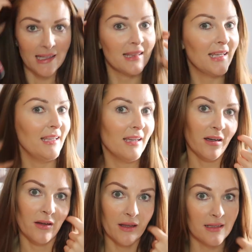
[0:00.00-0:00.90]
There you
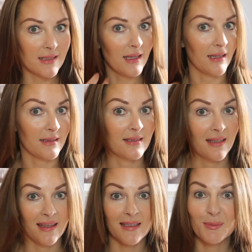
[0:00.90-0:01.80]
go, that's it.
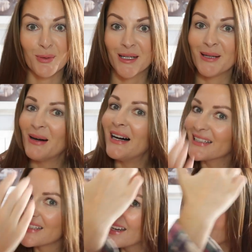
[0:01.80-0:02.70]
That's pretty
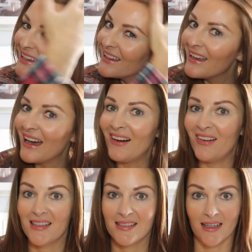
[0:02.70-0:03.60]
much how
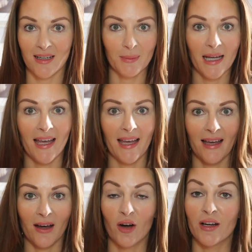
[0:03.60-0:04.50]
I style my
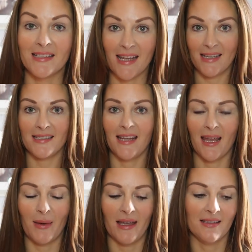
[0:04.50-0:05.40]
hair on a
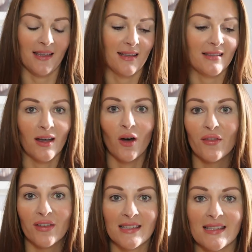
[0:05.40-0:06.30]
day-to-day basis.
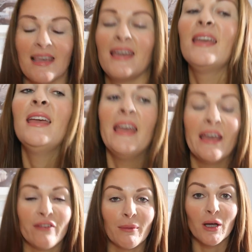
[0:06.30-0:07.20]
Obviously,
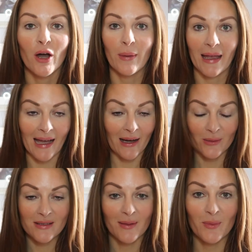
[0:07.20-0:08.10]
if I'm going
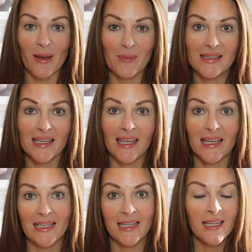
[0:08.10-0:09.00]
out somewhere in
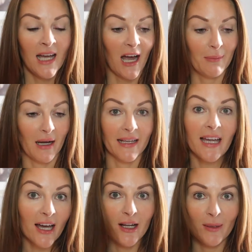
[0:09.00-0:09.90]
particular, I might
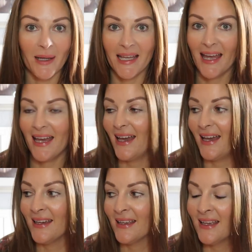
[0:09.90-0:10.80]
curl my
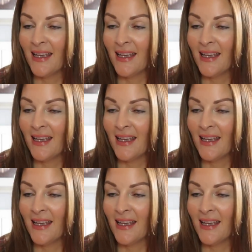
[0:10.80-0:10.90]
hair,